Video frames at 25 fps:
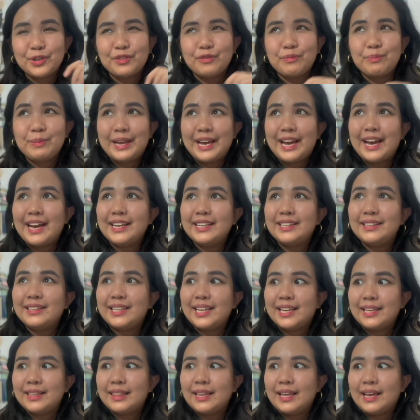of behind
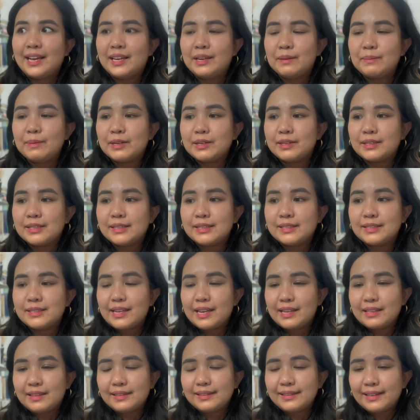deadline because
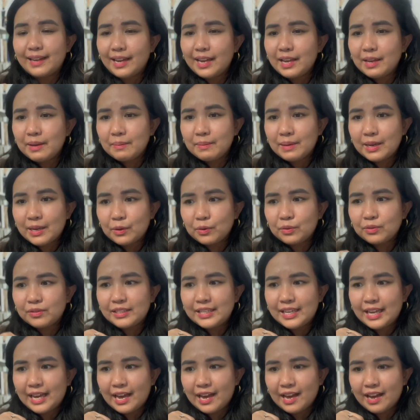at the time I
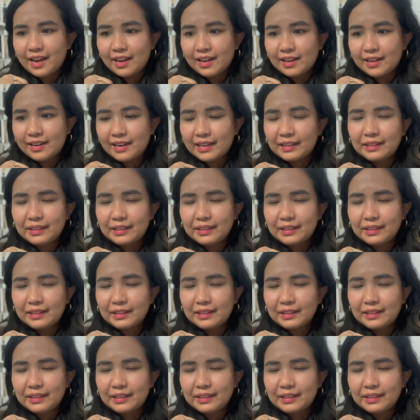only had,